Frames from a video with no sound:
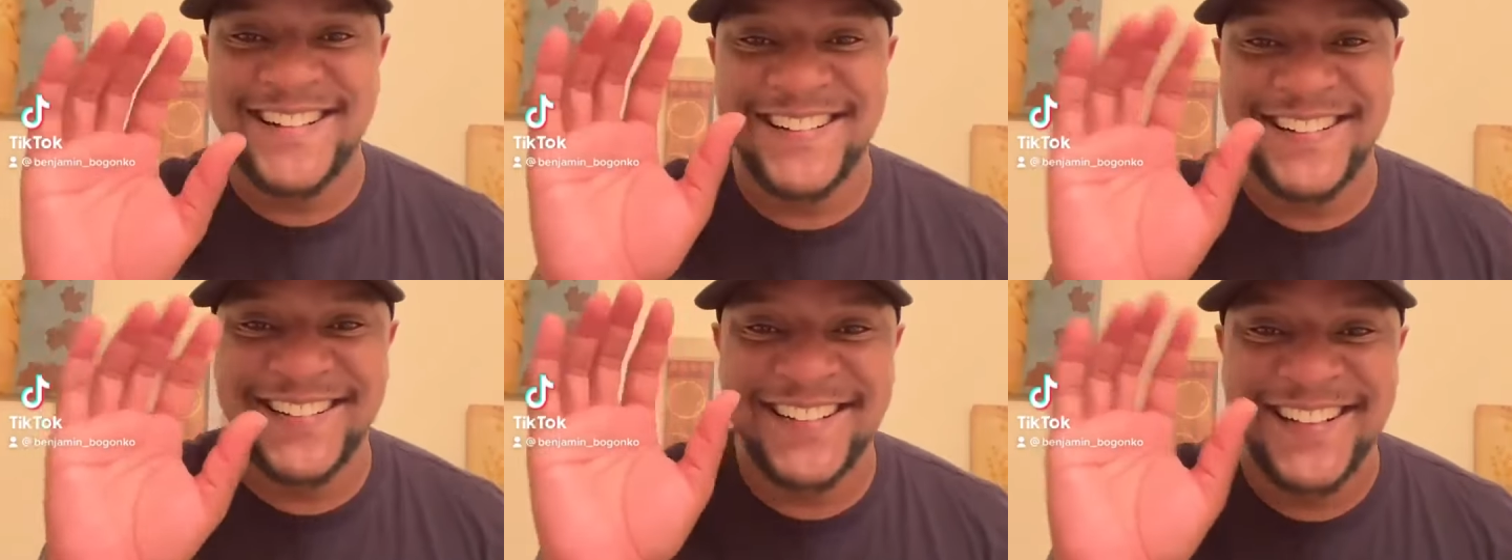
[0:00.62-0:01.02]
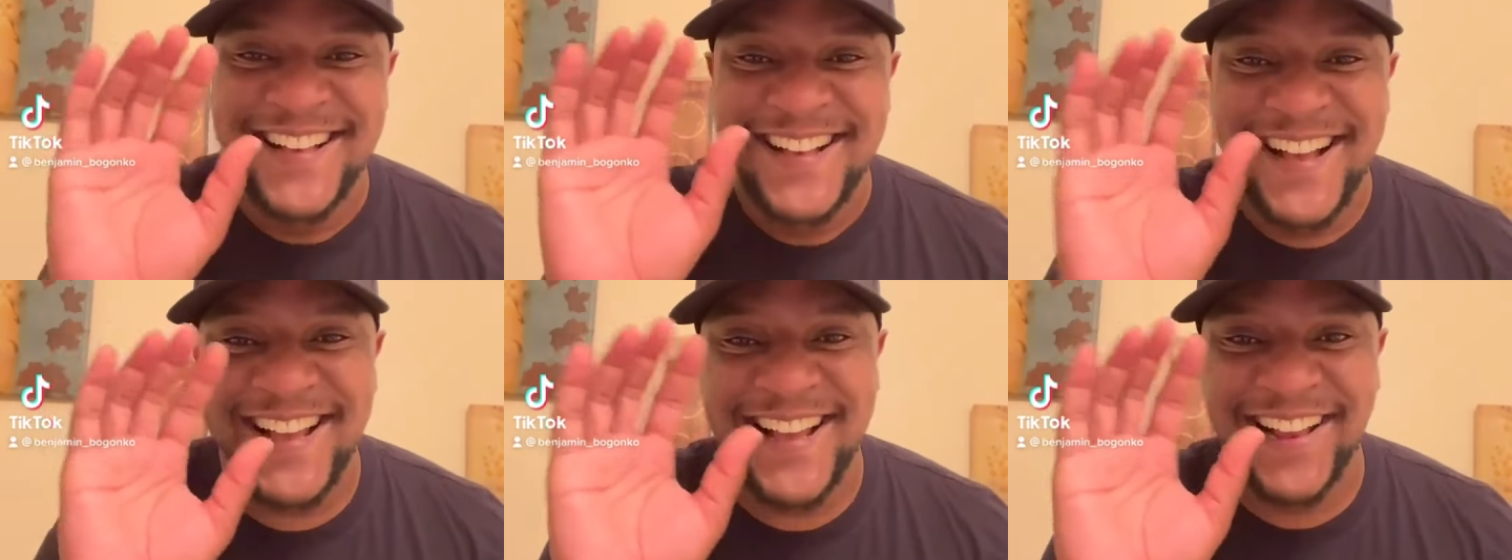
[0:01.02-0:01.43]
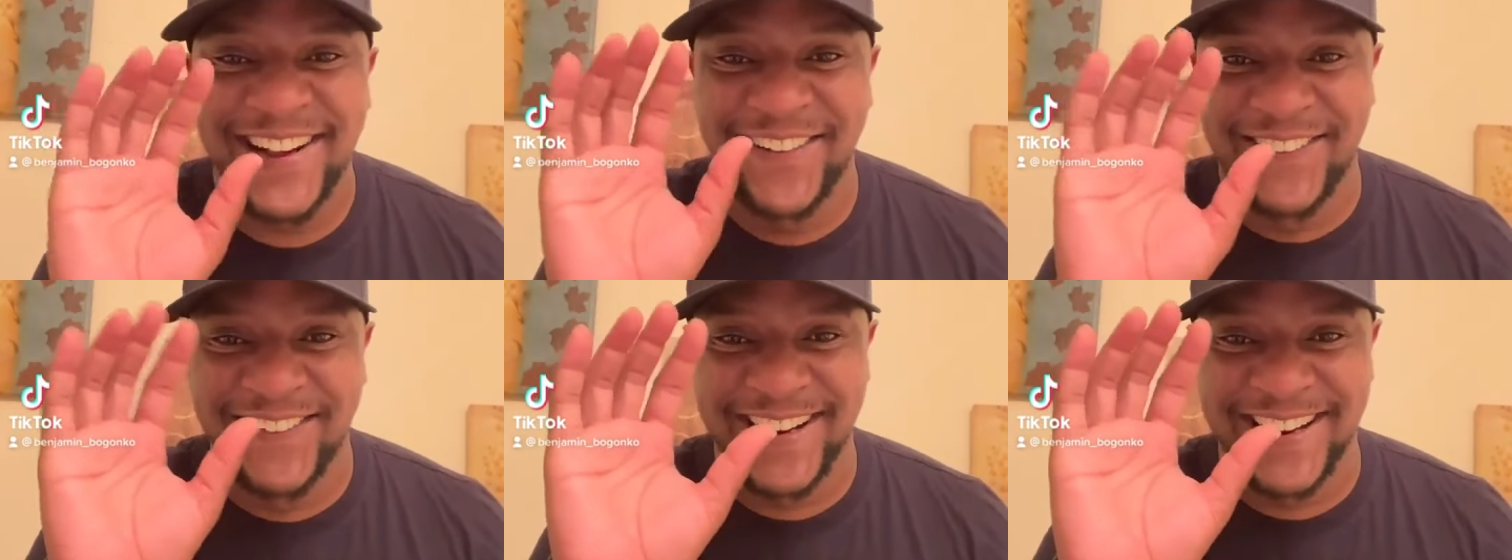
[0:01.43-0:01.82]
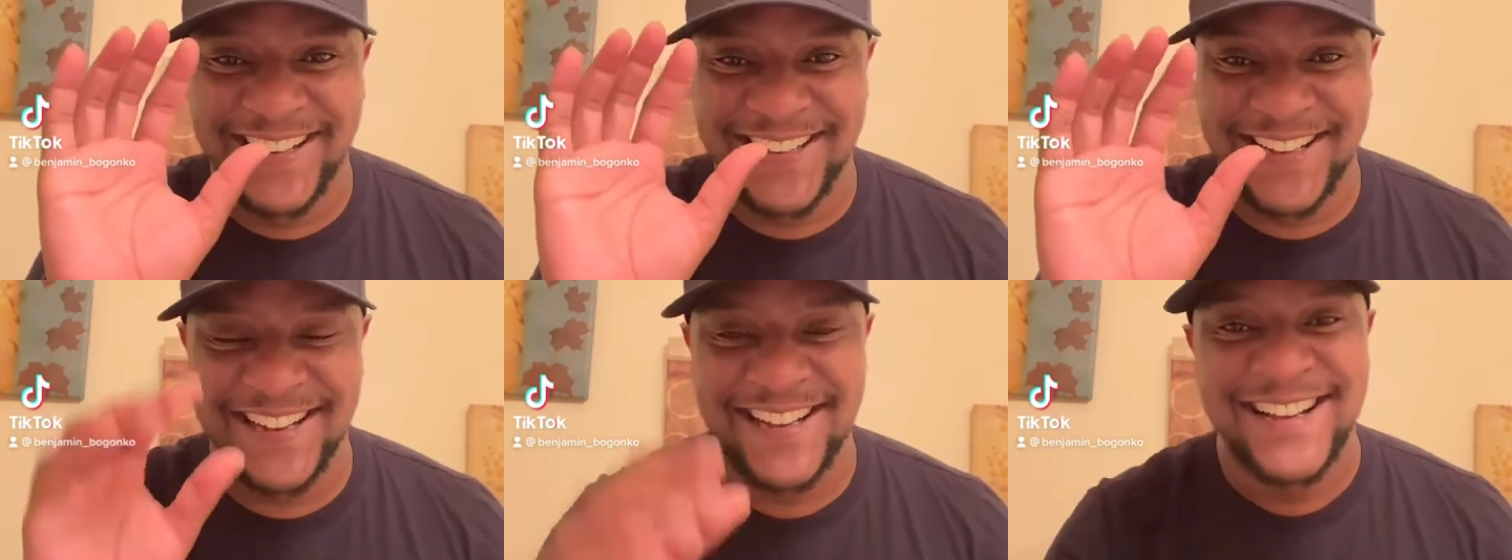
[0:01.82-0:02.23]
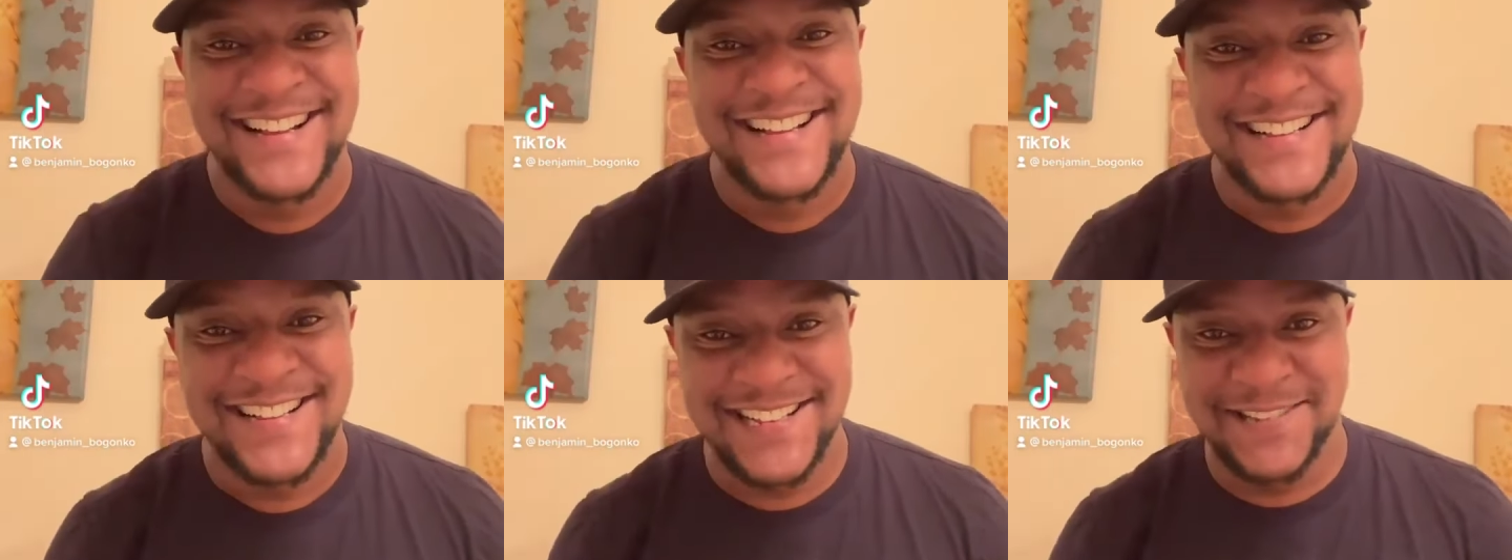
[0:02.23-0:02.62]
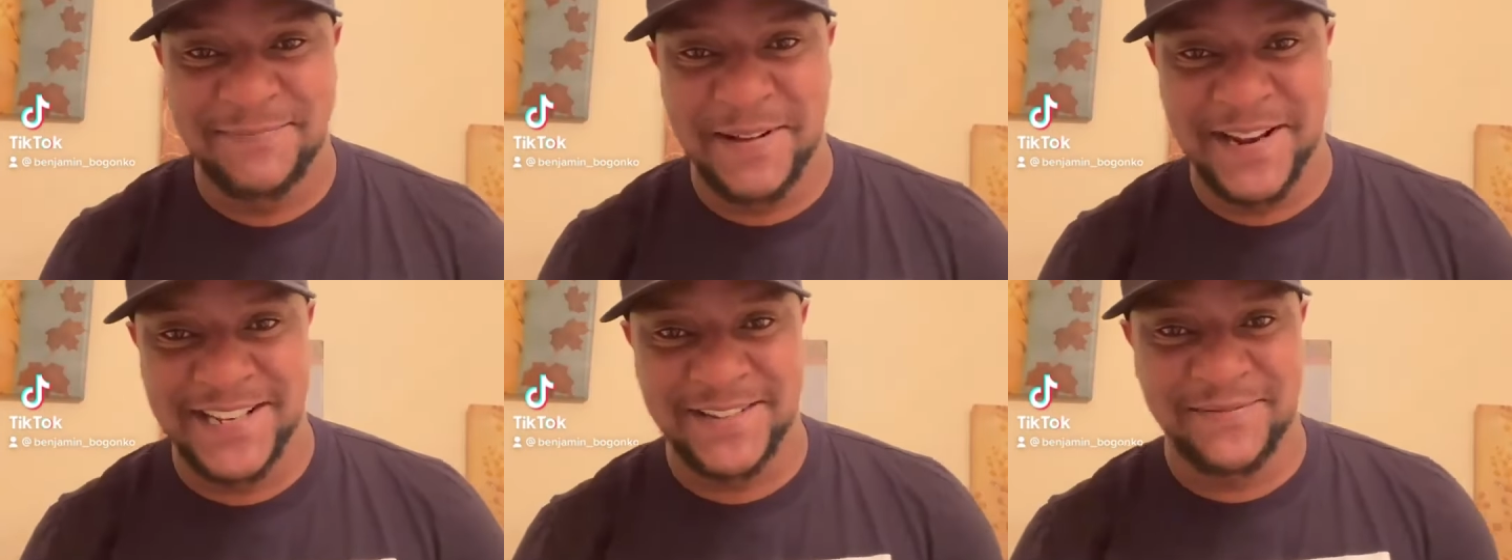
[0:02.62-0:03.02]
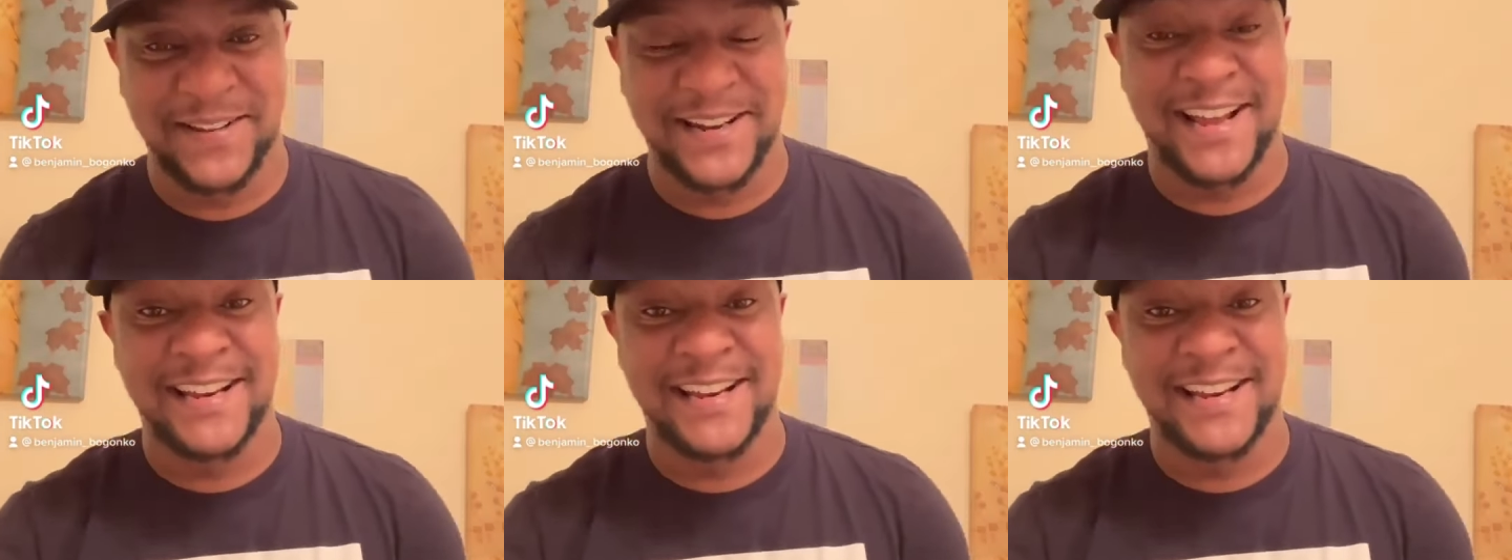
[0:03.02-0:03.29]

Hello, hey there, it's Benjamin,